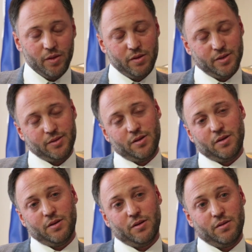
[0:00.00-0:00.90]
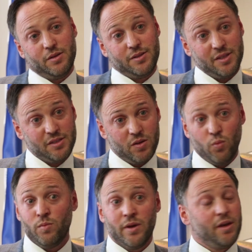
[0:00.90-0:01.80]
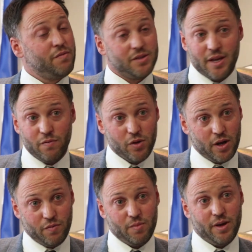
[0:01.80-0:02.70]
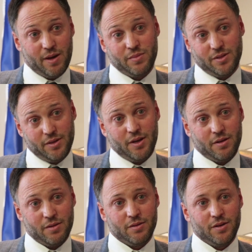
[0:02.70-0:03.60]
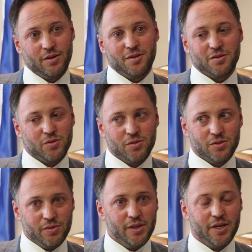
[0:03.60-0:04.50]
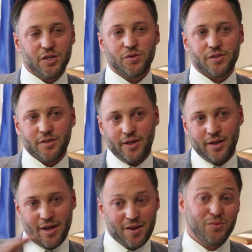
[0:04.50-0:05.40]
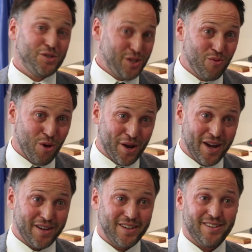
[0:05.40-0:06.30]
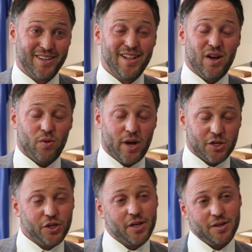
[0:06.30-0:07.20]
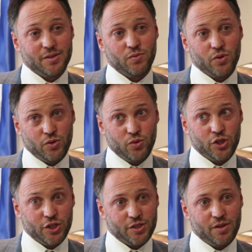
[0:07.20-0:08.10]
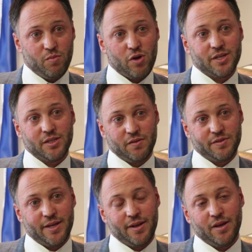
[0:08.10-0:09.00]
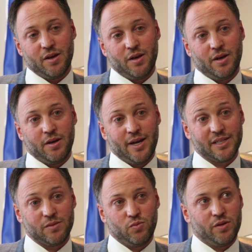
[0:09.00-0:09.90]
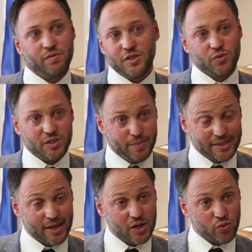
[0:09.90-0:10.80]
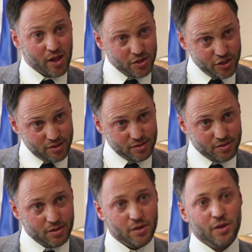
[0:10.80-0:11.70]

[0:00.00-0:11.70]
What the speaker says: this system if this ever, God forbid, happens again. So it was really interesting, and we're still working on it. We're just in the process of sending one of Israel's best hydrologists